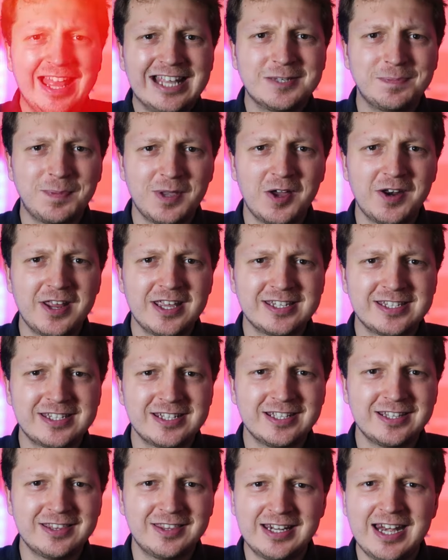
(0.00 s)
let's be
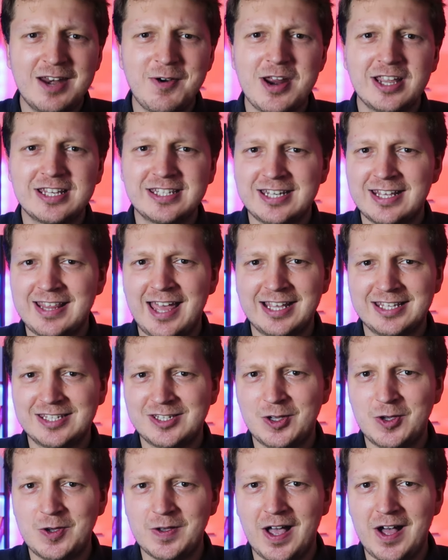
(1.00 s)
honest, the lyrics to that
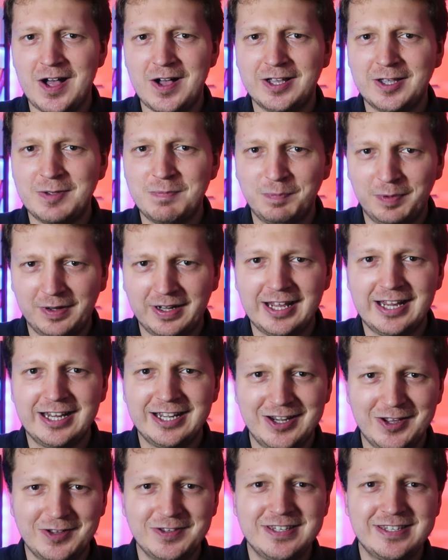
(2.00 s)
song are
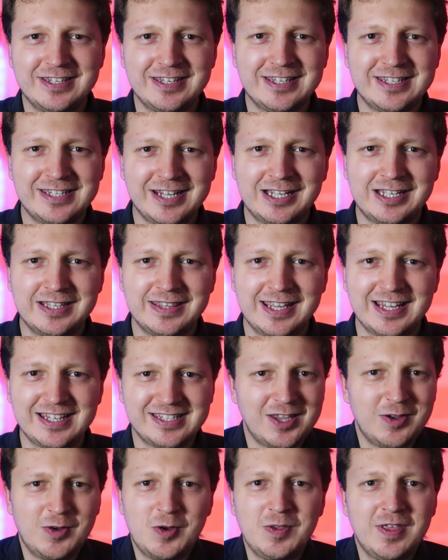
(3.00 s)
complete nonsense, aren't they?
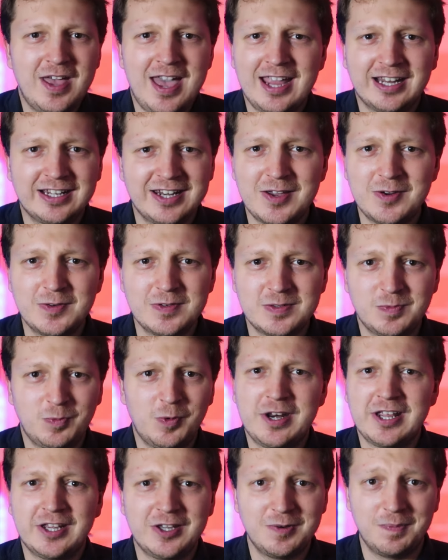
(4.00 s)
So who the heck knows
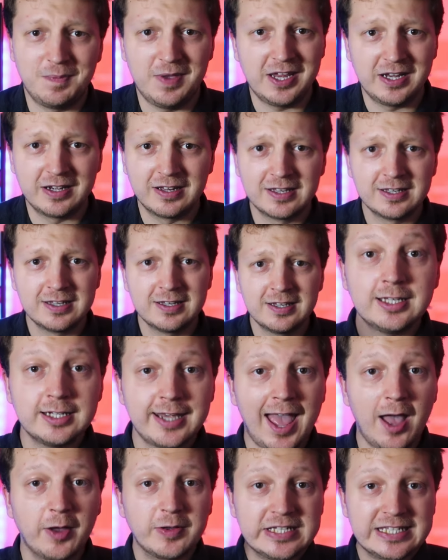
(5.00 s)
what it could mean?
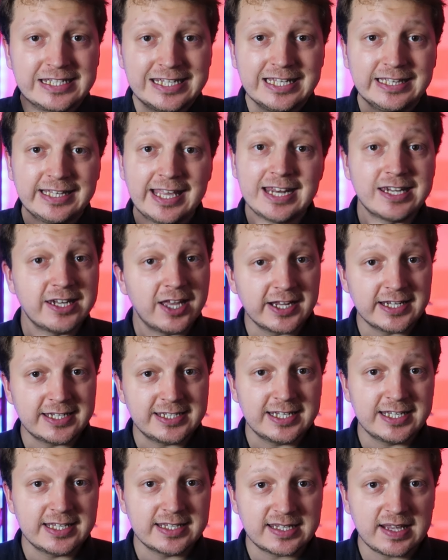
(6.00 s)
Now, still in
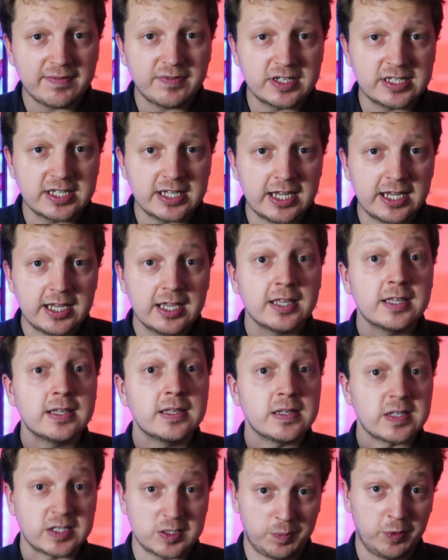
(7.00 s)
1970,
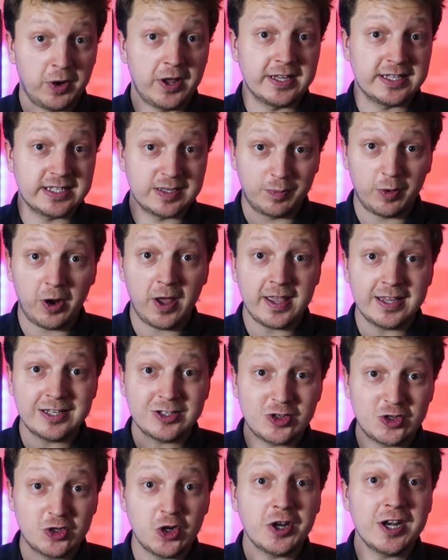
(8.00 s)
surprise,
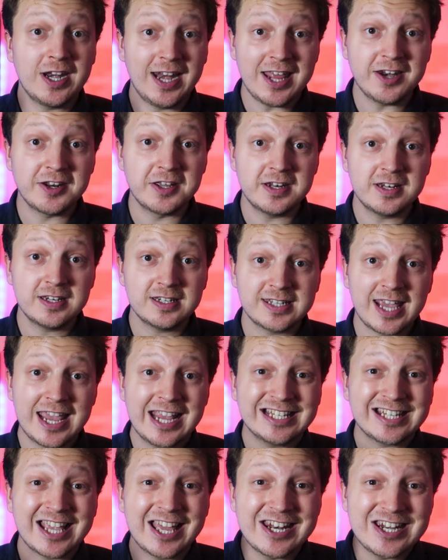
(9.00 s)
surprise, John Lennon
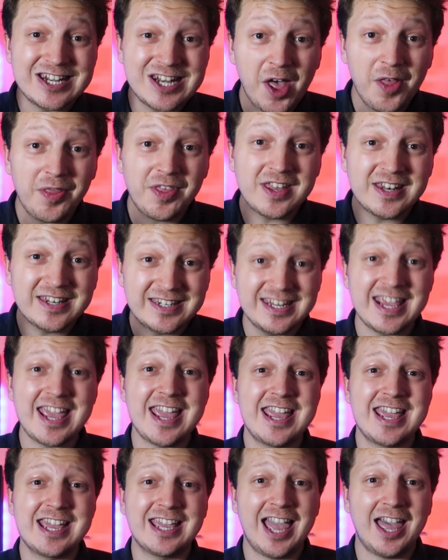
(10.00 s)
takes another
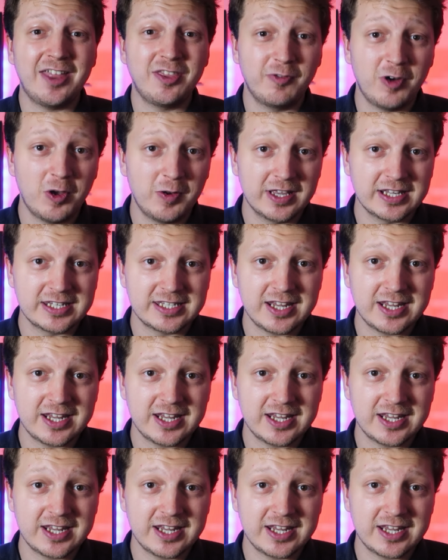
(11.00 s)
dig at the Rolling